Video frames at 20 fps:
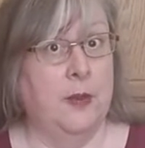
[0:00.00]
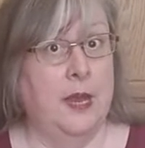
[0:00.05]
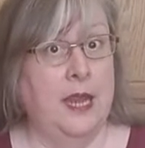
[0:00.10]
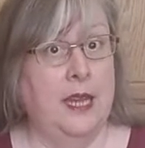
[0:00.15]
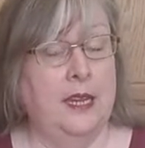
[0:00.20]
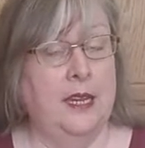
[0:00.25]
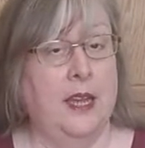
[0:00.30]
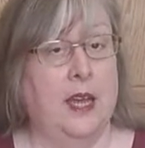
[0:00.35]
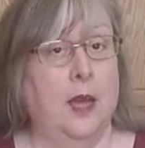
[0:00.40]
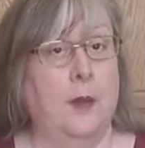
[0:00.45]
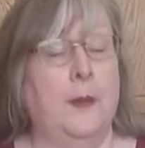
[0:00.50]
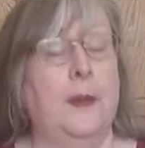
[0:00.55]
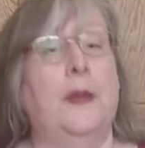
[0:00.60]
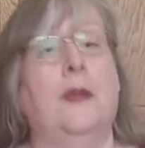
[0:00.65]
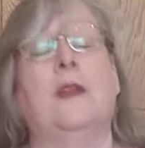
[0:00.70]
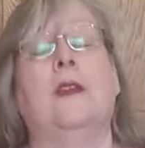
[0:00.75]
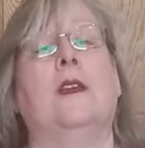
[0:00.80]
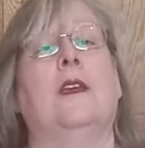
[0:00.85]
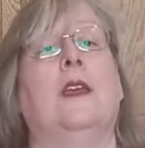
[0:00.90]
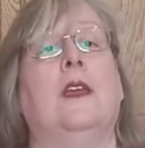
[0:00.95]
makeup,
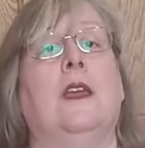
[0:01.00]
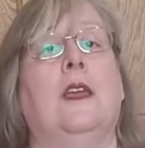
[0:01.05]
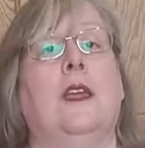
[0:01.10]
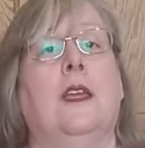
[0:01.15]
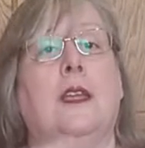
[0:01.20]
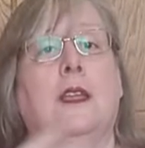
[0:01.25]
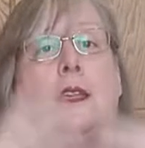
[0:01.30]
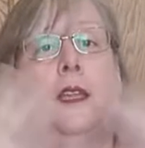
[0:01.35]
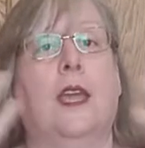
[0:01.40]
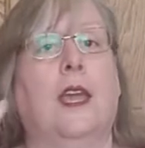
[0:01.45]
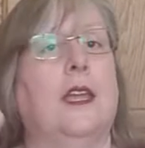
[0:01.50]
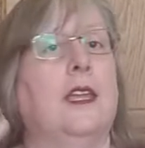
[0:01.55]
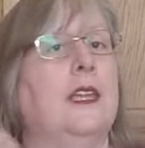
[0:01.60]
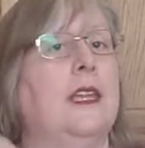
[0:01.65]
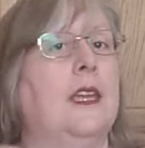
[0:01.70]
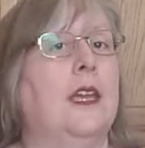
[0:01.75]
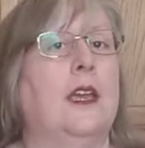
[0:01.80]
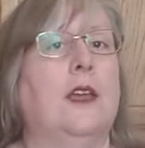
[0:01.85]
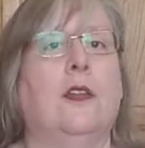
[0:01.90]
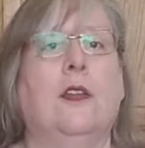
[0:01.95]
can
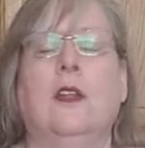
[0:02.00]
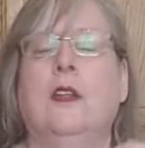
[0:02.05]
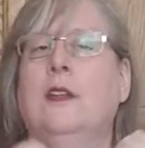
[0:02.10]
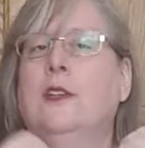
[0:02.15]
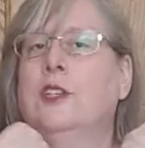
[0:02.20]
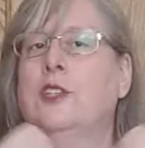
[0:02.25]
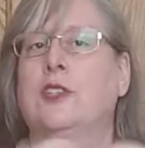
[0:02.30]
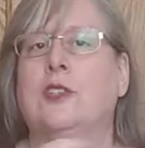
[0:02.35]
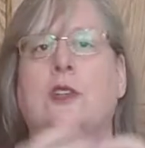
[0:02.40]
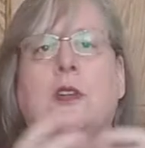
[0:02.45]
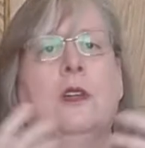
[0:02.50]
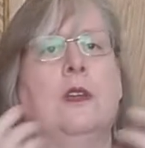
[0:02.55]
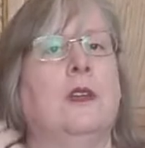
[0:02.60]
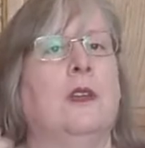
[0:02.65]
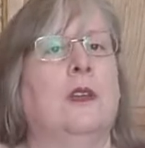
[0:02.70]
get just